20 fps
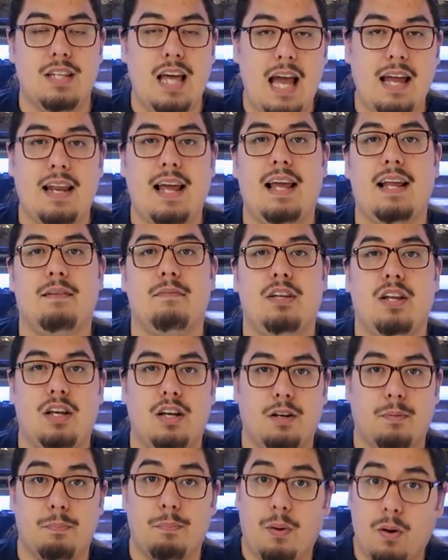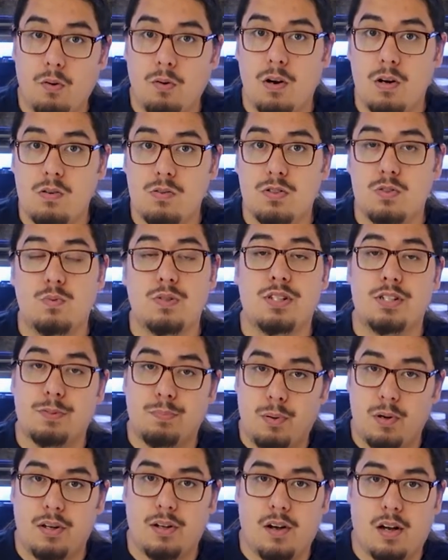that and dug burrows, which is
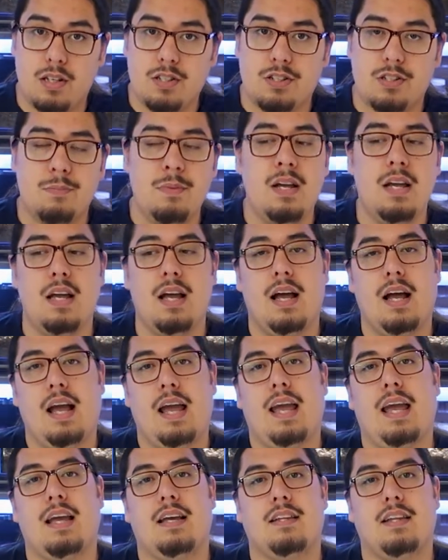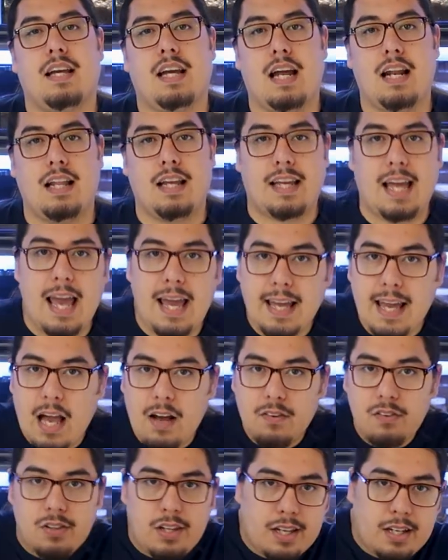pretty awesome. And they kind of like hang
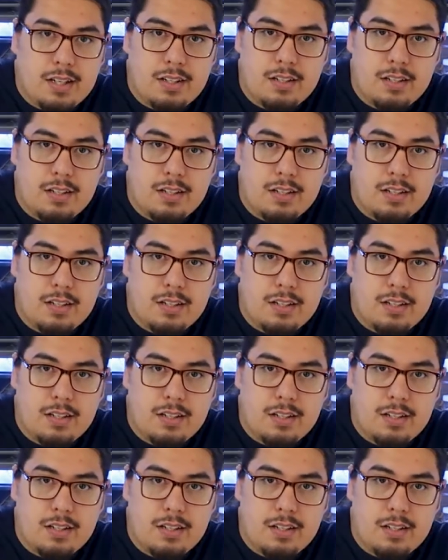out in like